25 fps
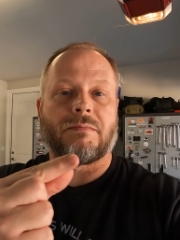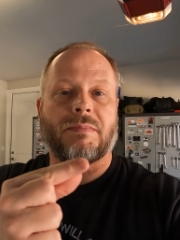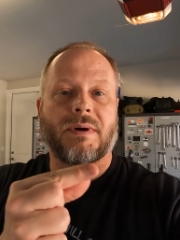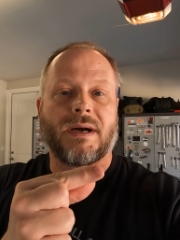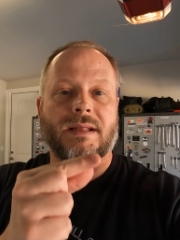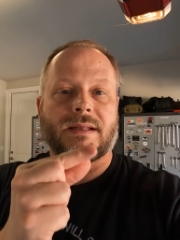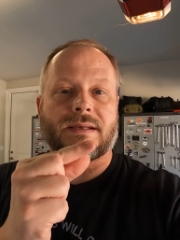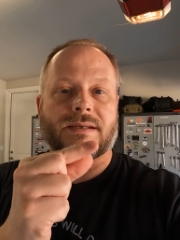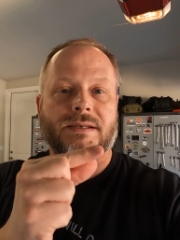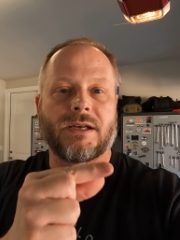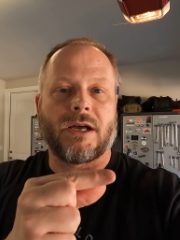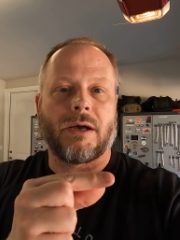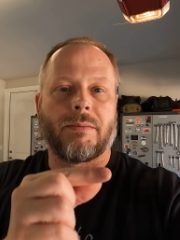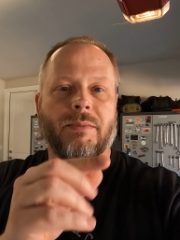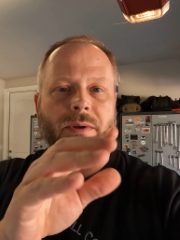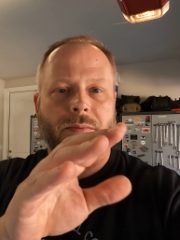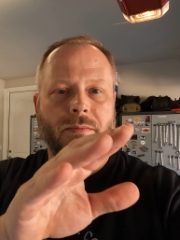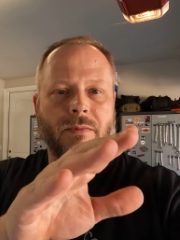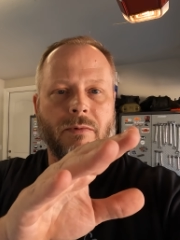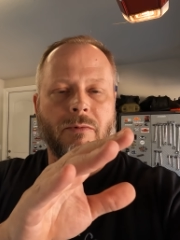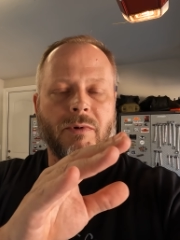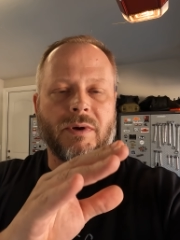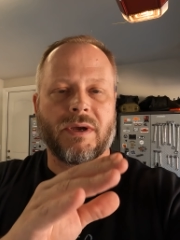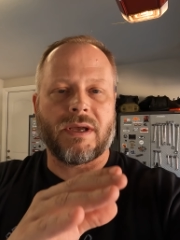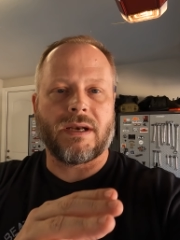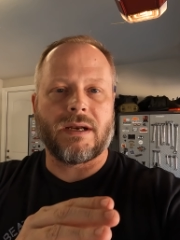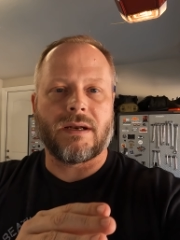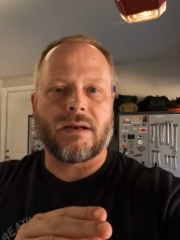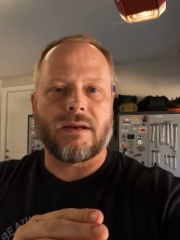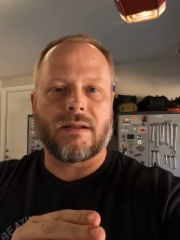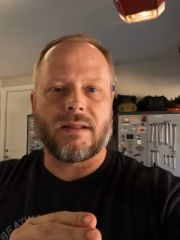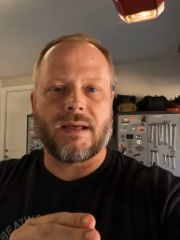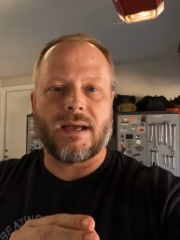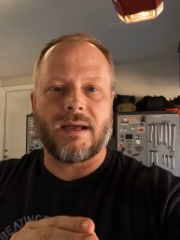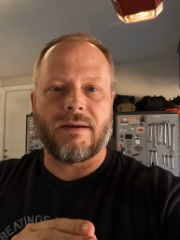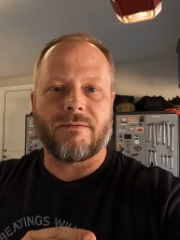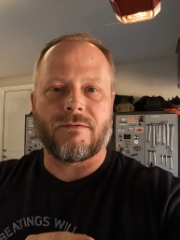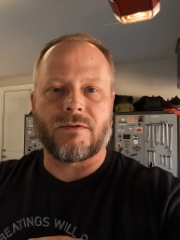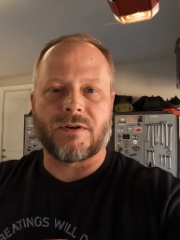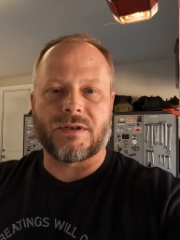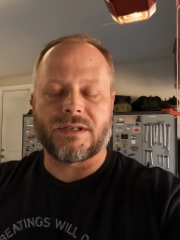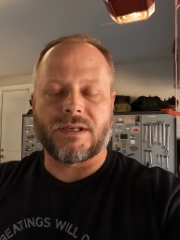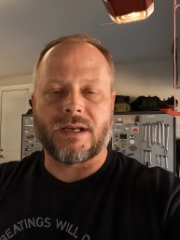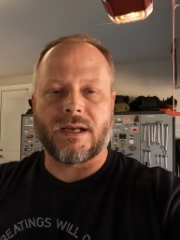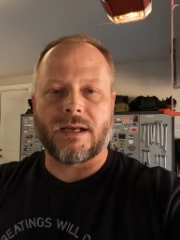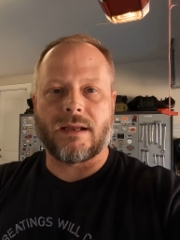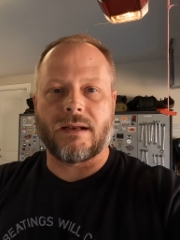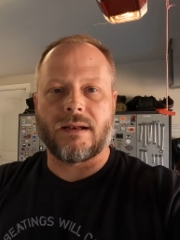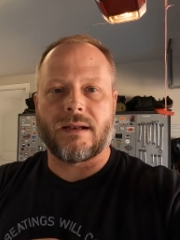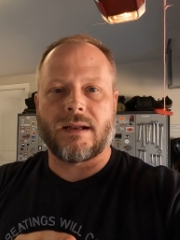buy this helmet. But we'll get into that for a
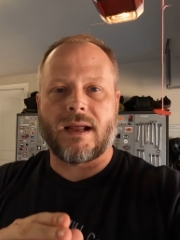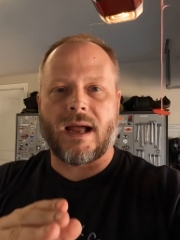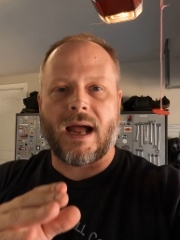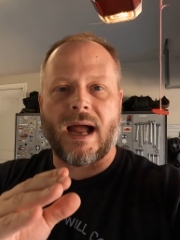second.